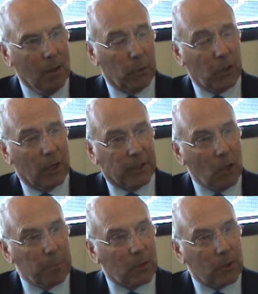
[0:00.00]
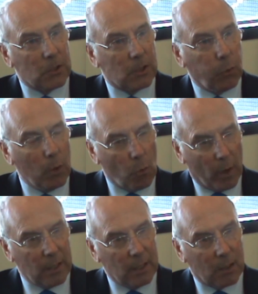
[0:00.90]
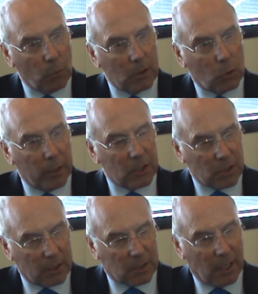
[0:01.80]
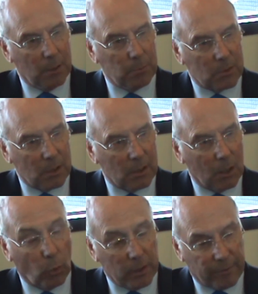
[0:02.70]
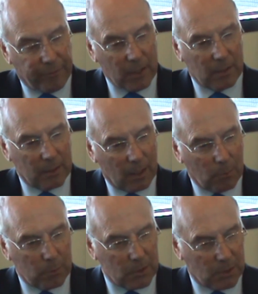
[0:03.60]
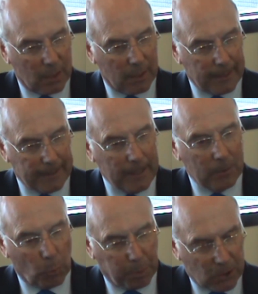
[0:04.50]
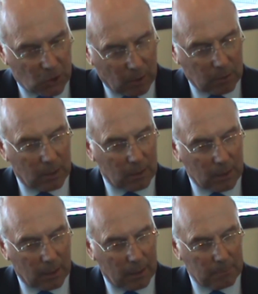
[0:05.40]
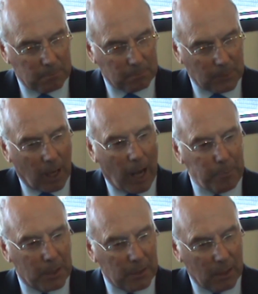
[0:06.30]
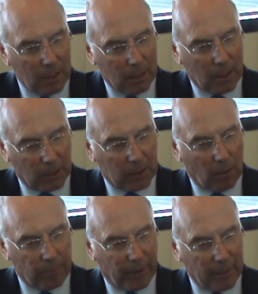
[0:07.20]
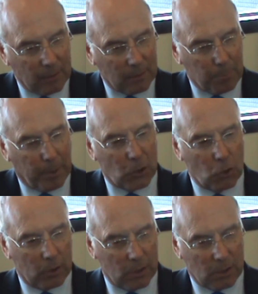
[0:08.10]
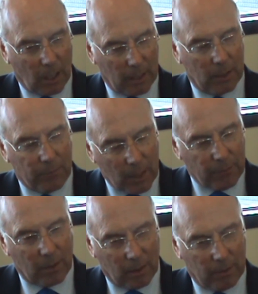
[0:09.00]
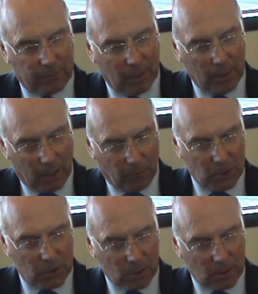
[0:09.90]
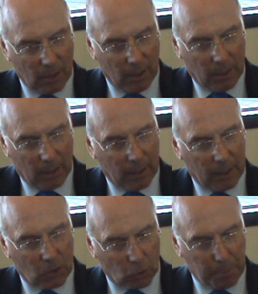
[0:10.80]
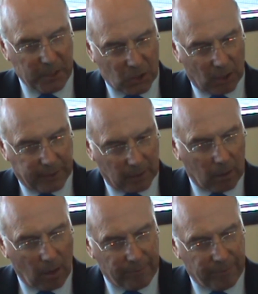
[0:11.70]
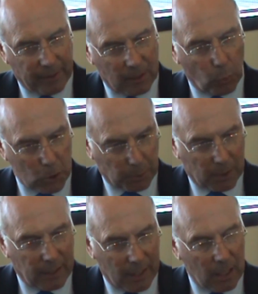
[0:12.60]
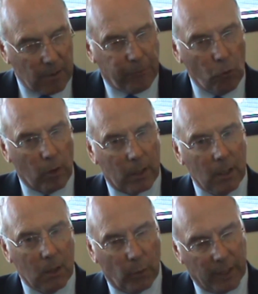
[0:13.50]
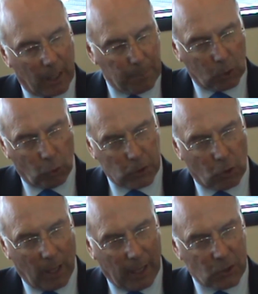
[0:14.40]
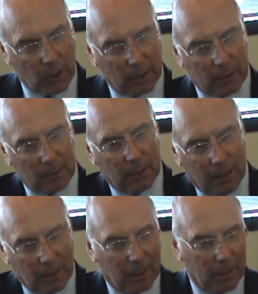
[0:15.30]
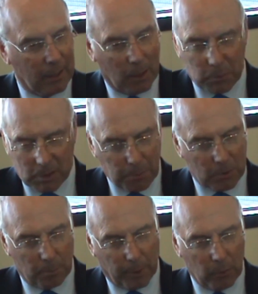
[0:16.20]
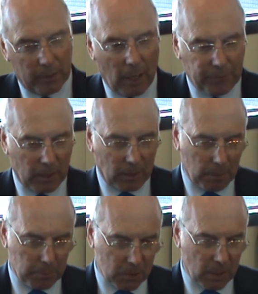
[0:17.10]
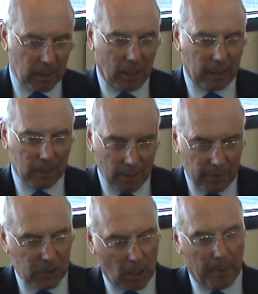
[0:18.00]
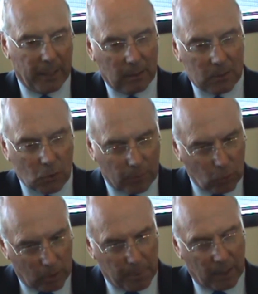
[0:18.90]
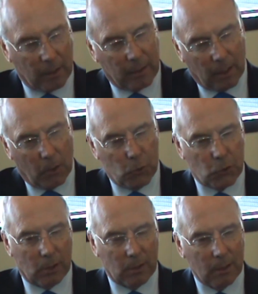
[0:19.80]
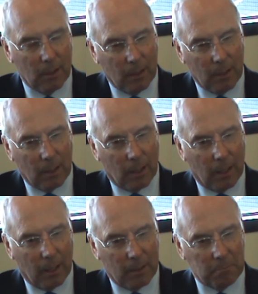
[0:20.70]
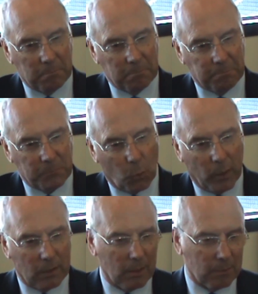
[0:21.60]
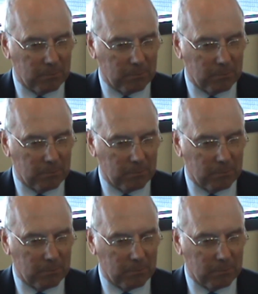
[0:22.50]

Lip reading: Without a doubt, because when we went there, we went 26 games and one defeat, and that was we played Celtic at Hampden, a League Cup final, and Big Jock says, "Alec, you've never lived at Rangers till you beat Celtic in a cup final," which we did in '84 when Alan McCoy's got a hat-trick, and it was absolutely brilliant. After the game we say, "Here, Alec, there's a medal," so I've got the medal in the house, and we went